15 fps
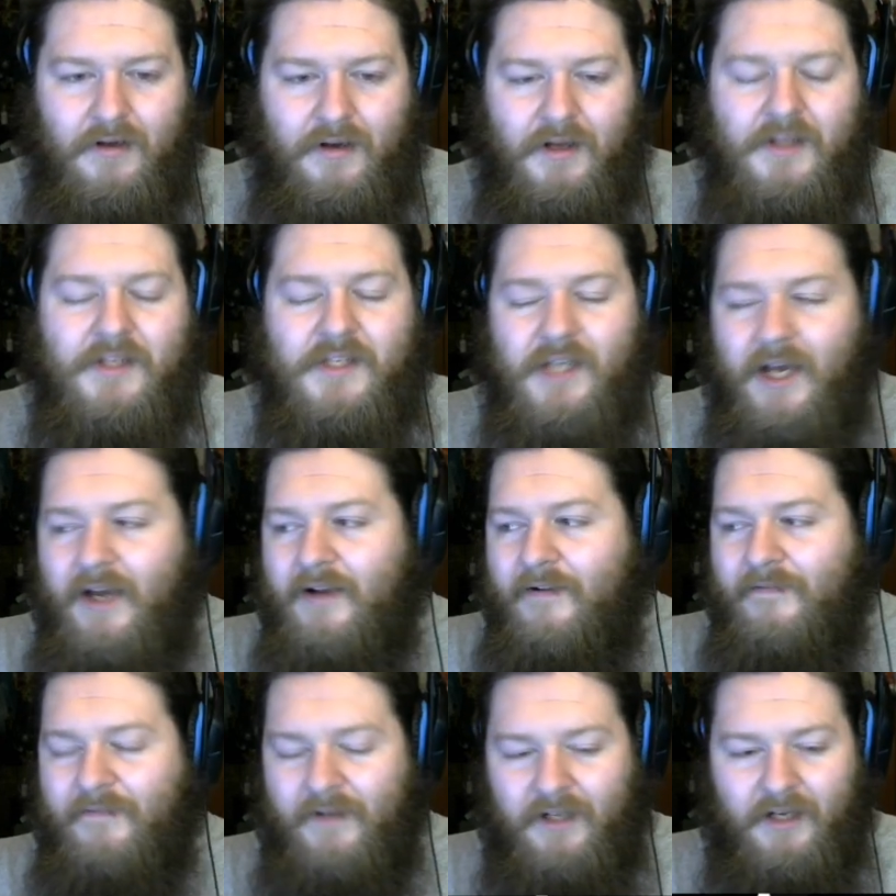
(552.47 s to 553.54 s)
inside
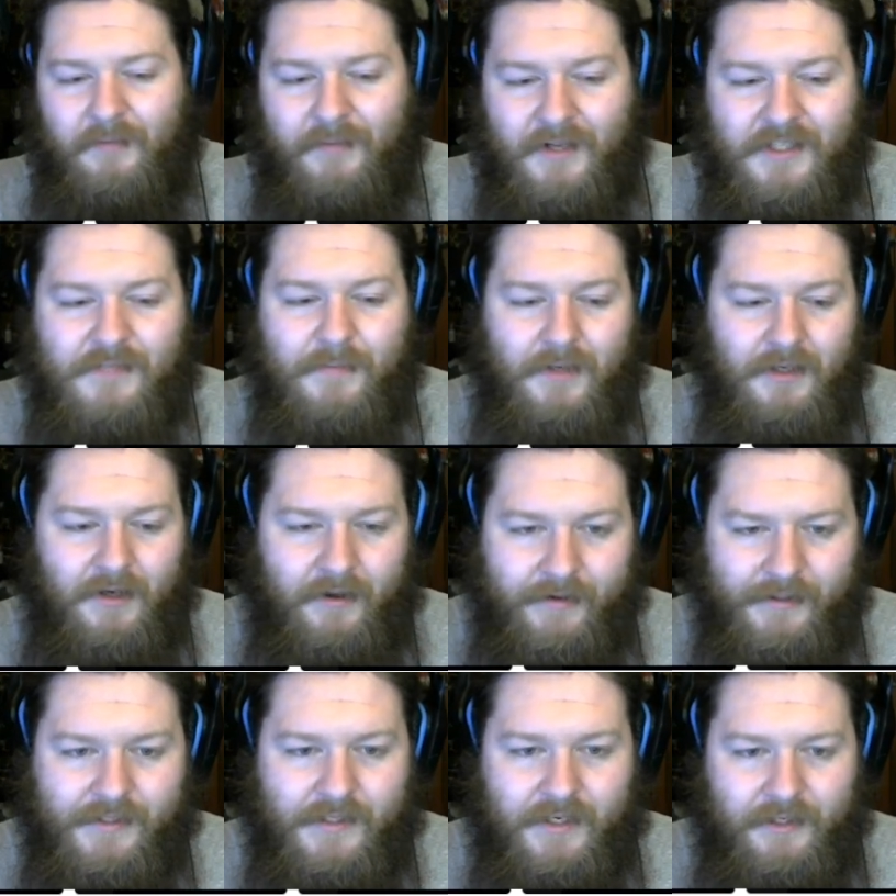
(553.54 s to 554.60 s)
of Philip, let's be
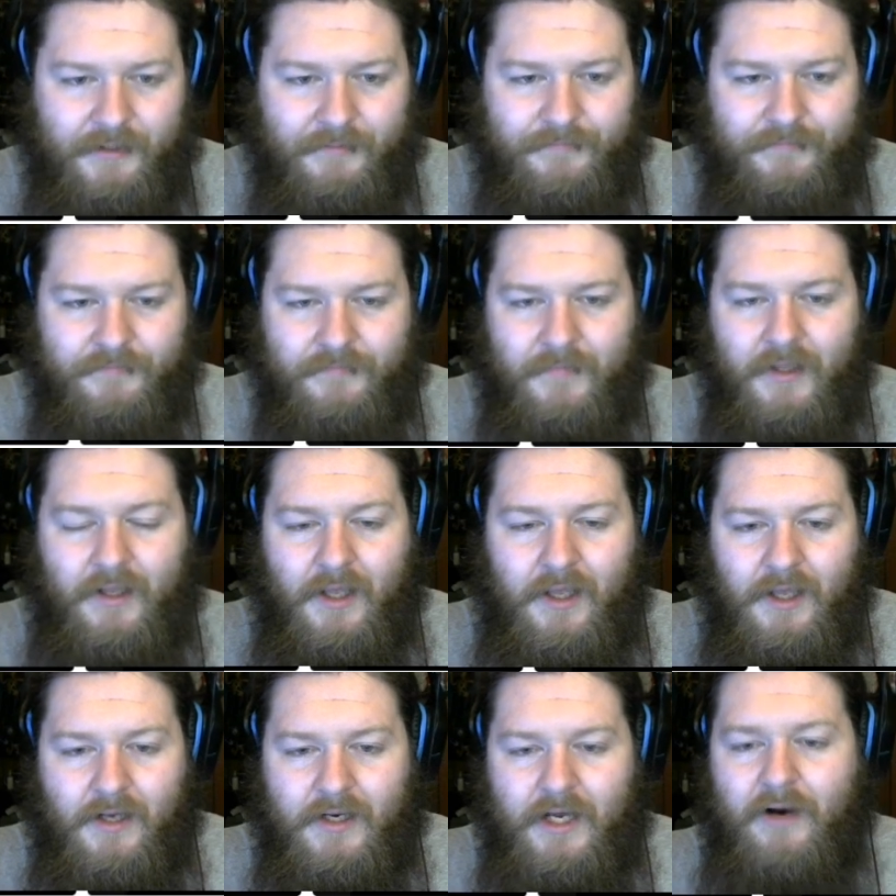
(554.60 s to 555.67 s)
honest.
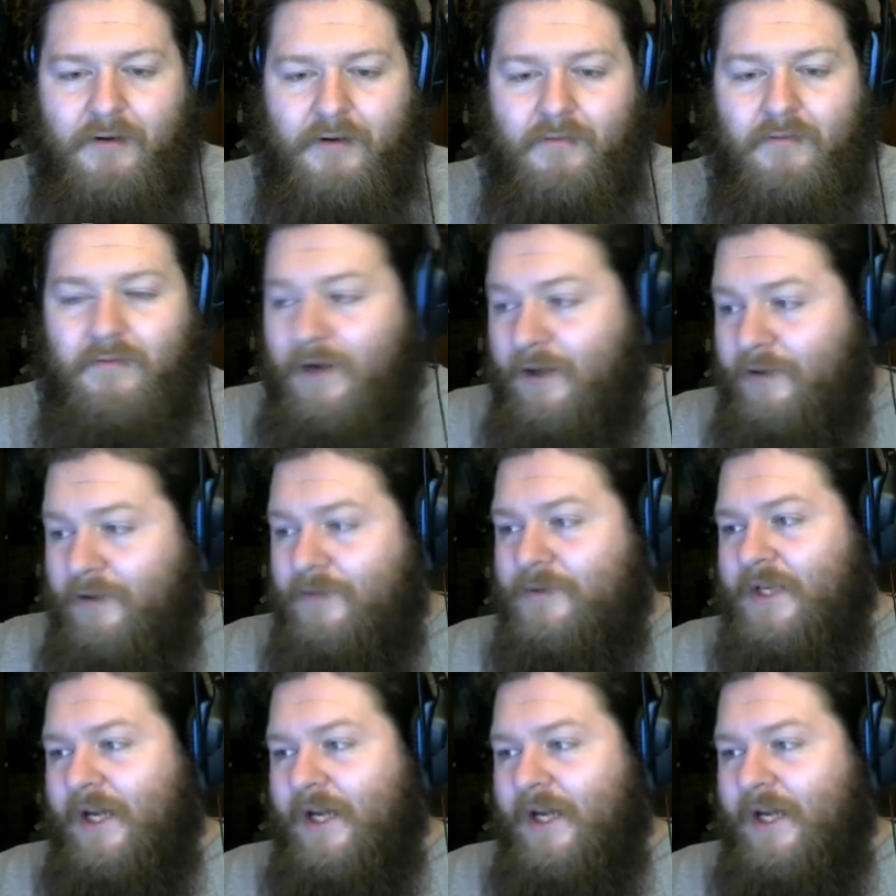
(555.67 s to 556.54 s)
Now, Rose,